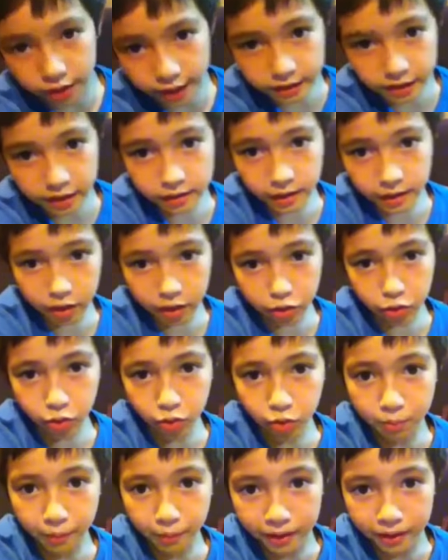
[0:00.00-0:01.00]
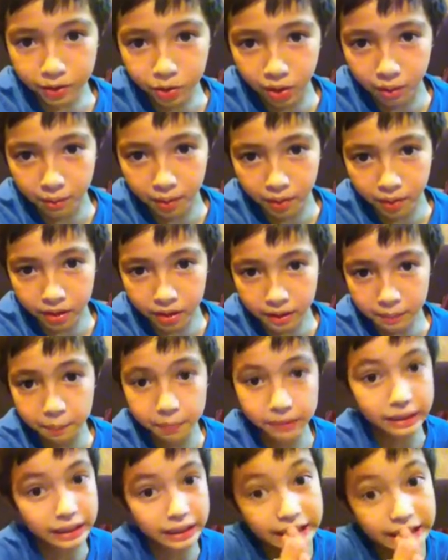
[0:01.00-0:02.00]
Can you take this asshole back to
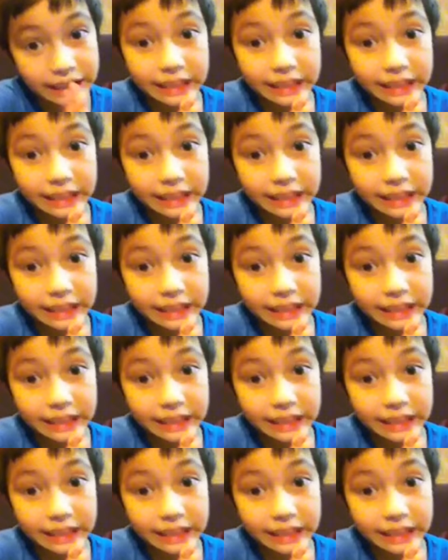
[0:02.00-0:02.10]
America,